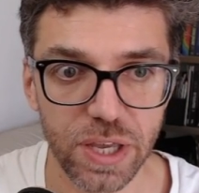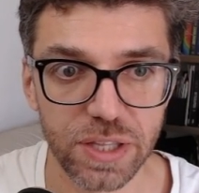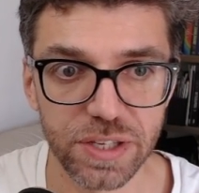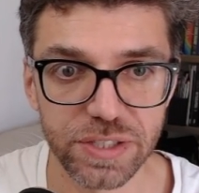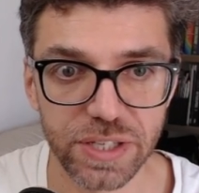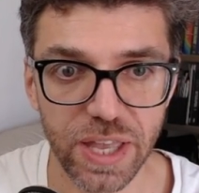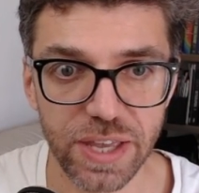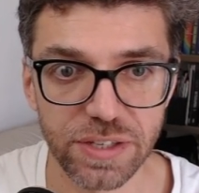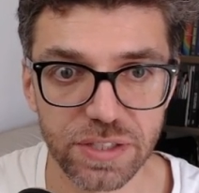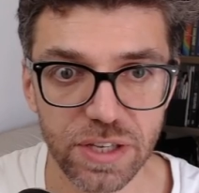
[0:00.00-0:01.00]
In this
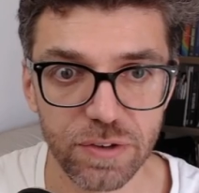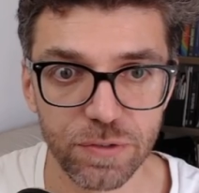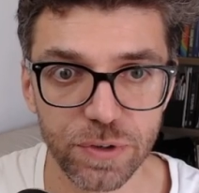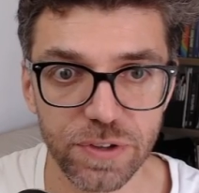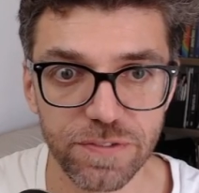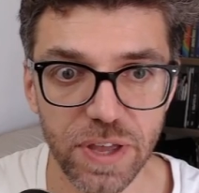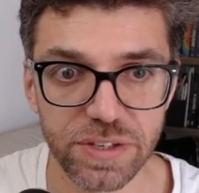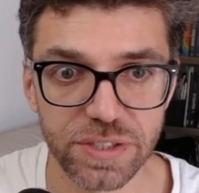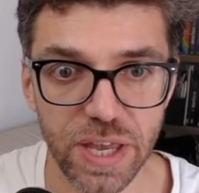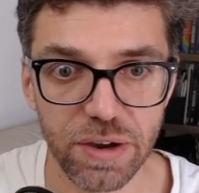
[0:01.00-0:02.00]
case, for the
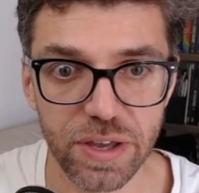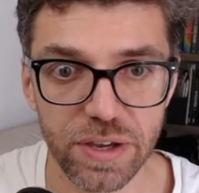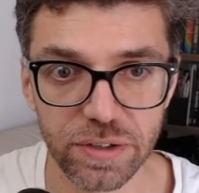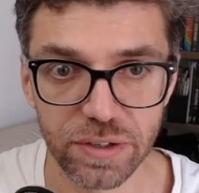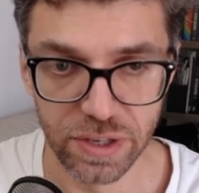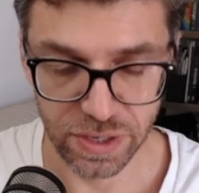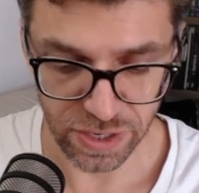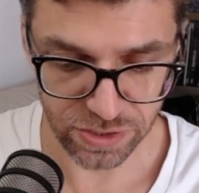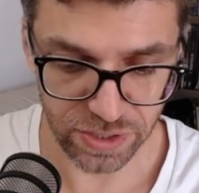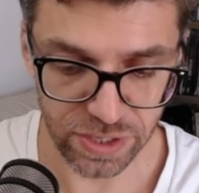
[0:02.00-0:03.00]
face area,
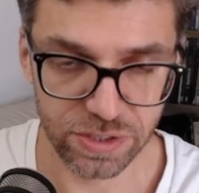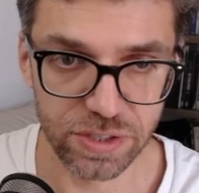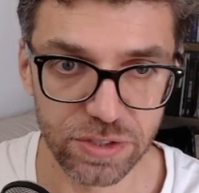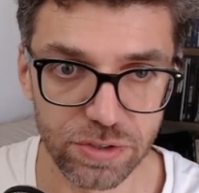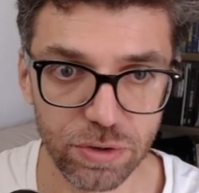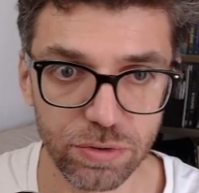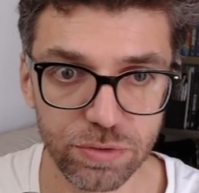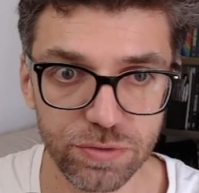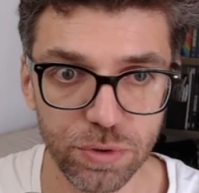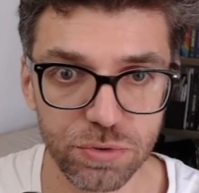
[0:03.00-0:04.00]
it's this. So
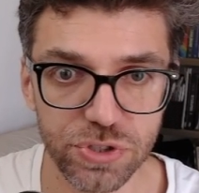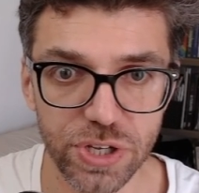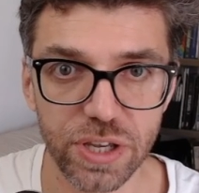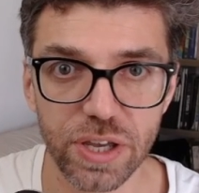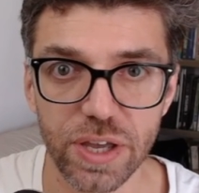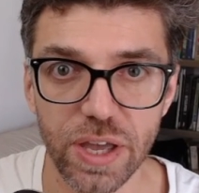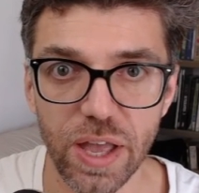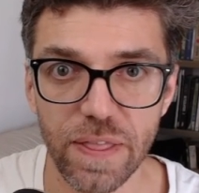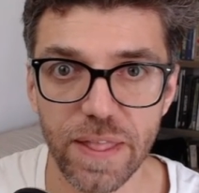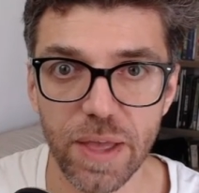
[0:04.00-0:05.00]
Control G.
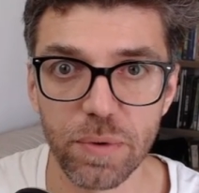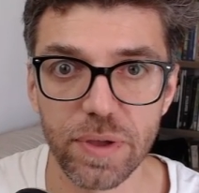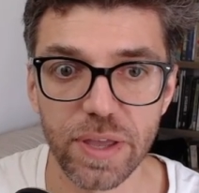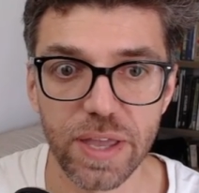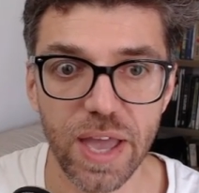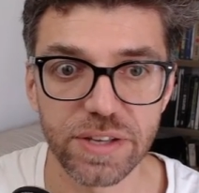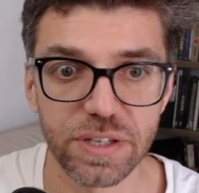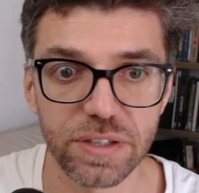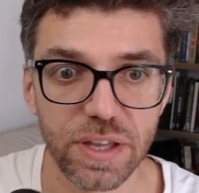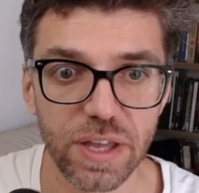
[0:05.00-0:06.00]
And then we
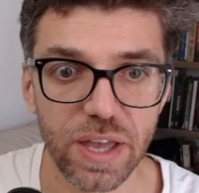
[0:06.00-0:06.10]
exit.